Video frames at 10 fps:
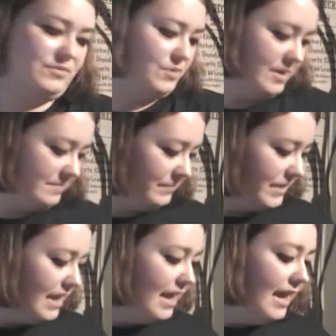for it.
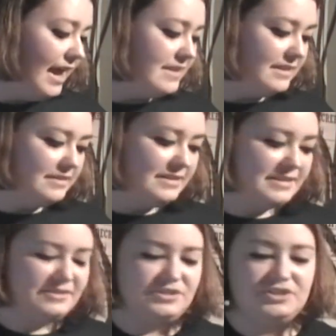And then
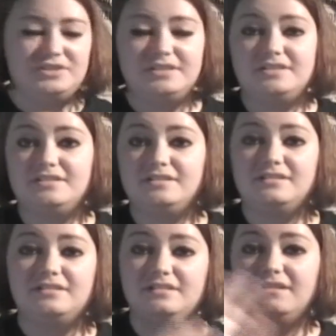this is just
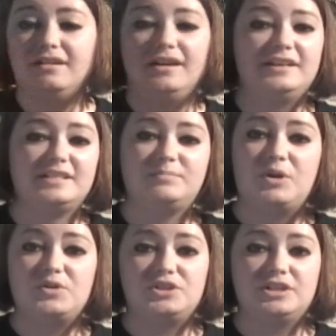an
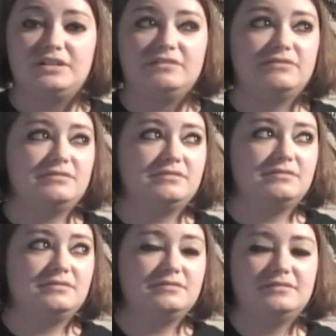explosion of...
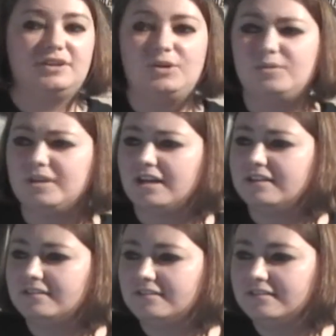Hold
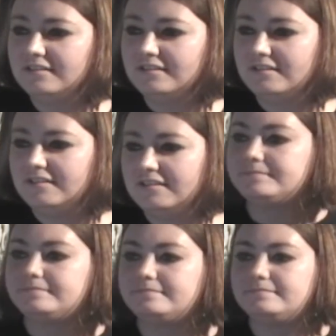on.
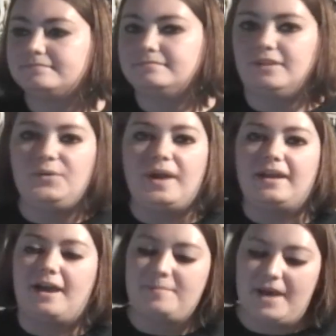
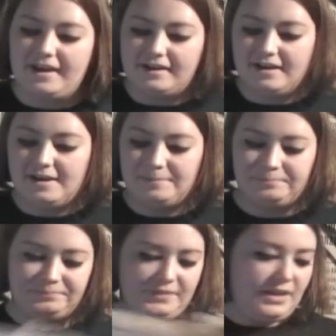Okay, I'm back.
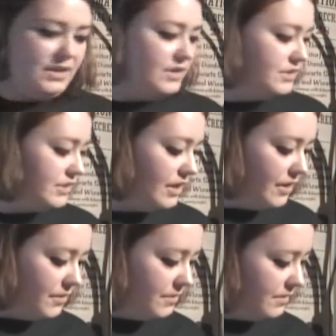
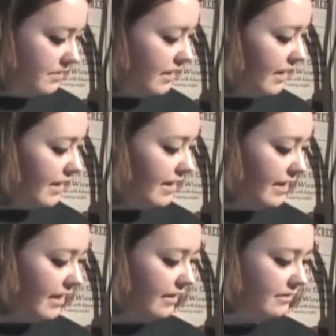
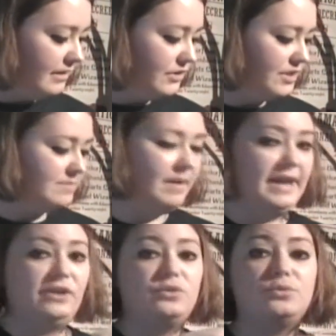Here is
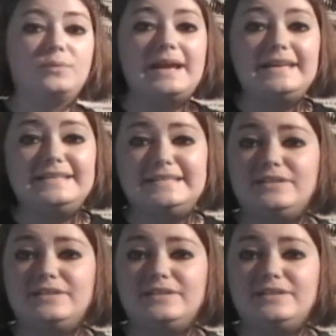my crazy,